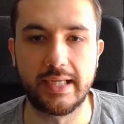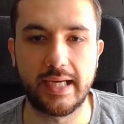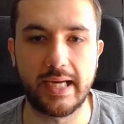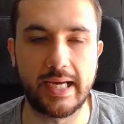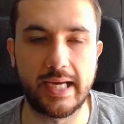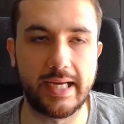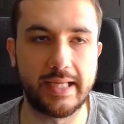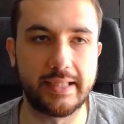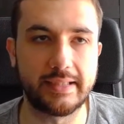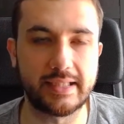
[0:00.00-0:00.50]

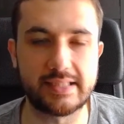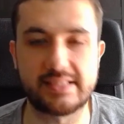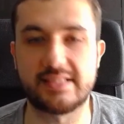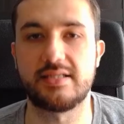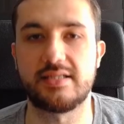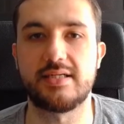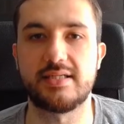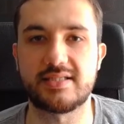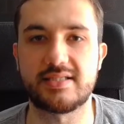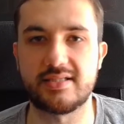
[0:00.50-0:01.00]
and as
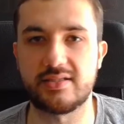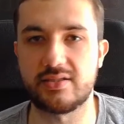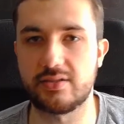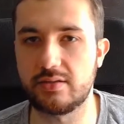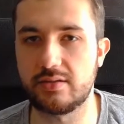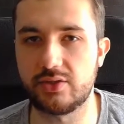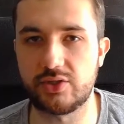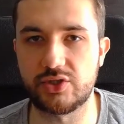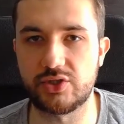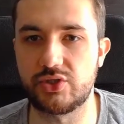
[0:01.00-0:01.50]
it is, it
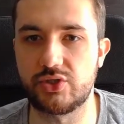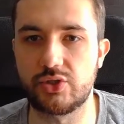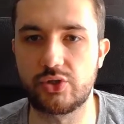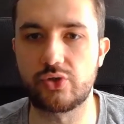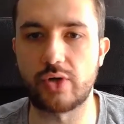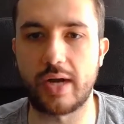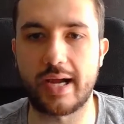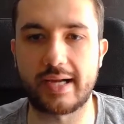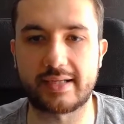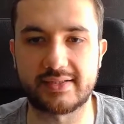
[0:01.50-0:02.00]
just
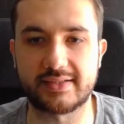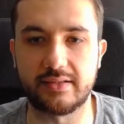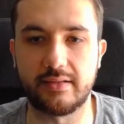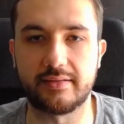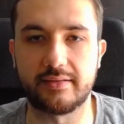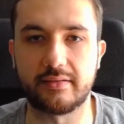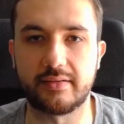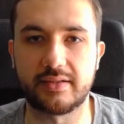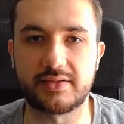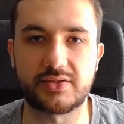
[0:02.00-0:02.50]
drags a
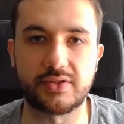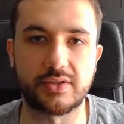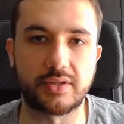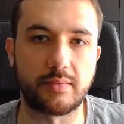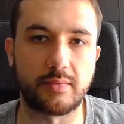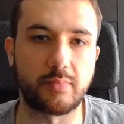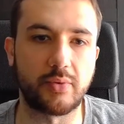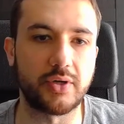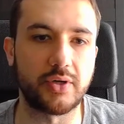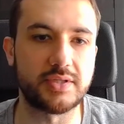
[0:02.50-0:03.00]
little at
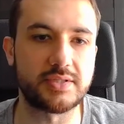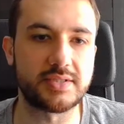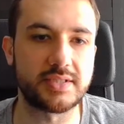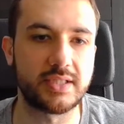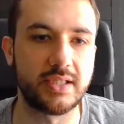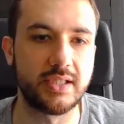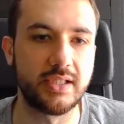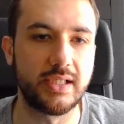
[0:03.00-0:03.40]
certain points.